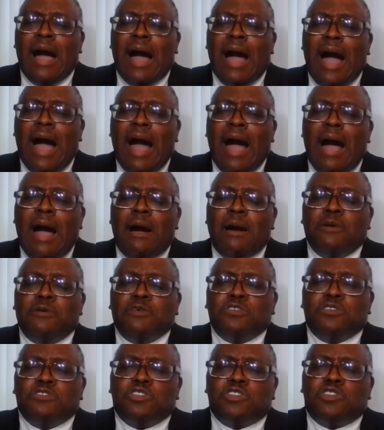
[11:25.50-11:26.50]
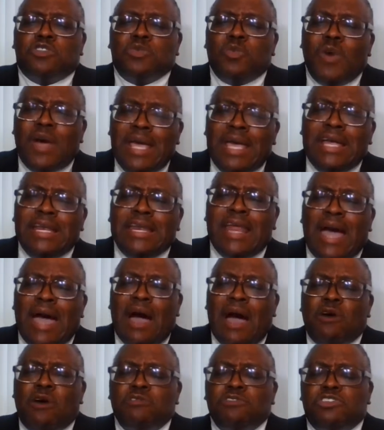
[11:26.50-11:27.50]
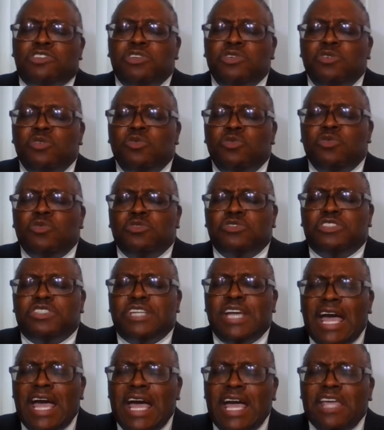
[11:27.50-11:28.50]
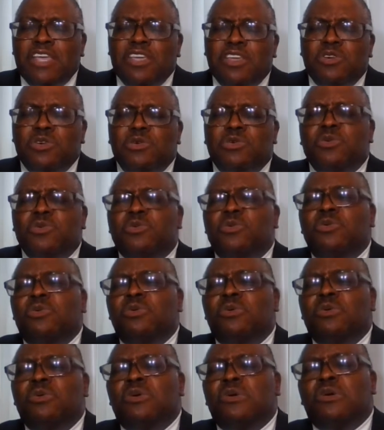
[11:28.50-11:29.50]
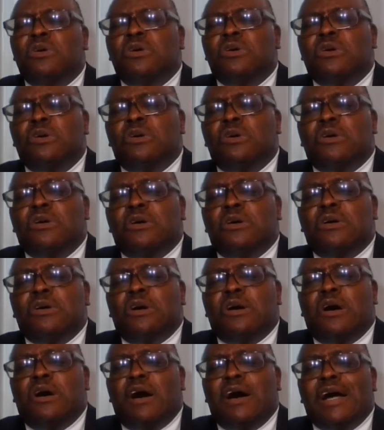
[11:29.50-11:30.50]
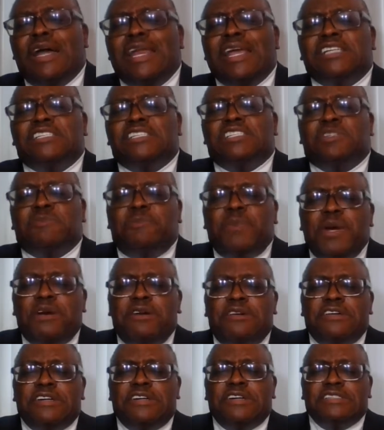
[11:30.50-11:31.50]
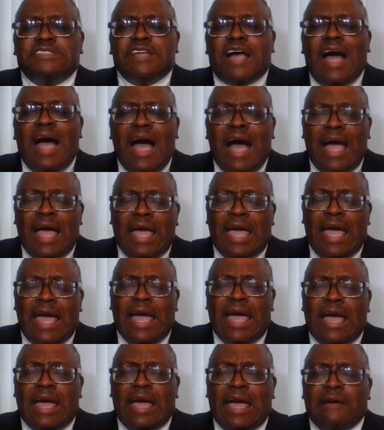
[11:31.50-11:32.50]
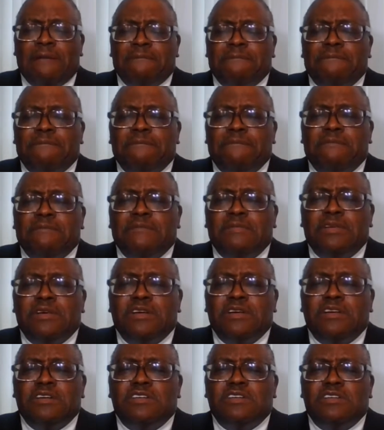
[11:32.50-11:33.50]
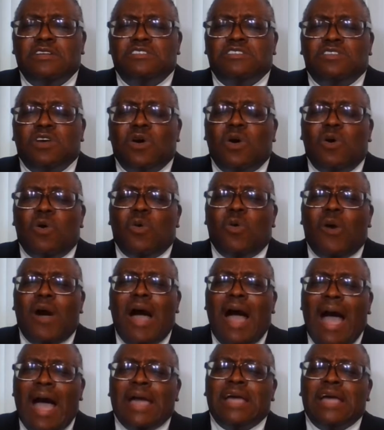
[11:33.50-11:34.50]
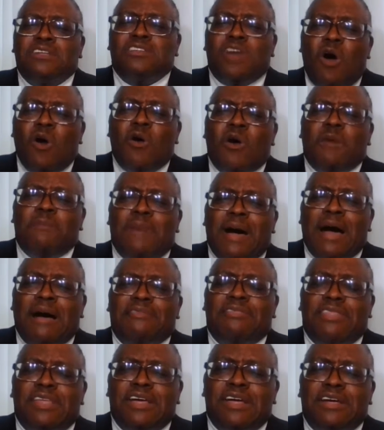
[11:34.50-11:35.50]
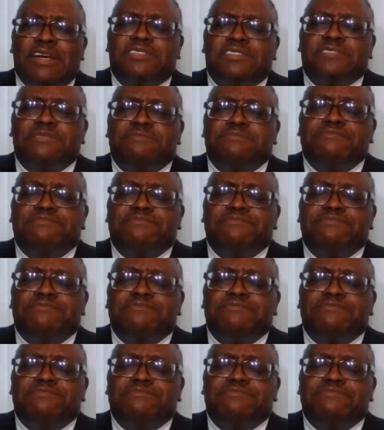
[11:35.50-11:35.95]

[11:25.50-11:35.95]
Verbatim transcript: I swing now to tell you an experience I had. So I can talk about this.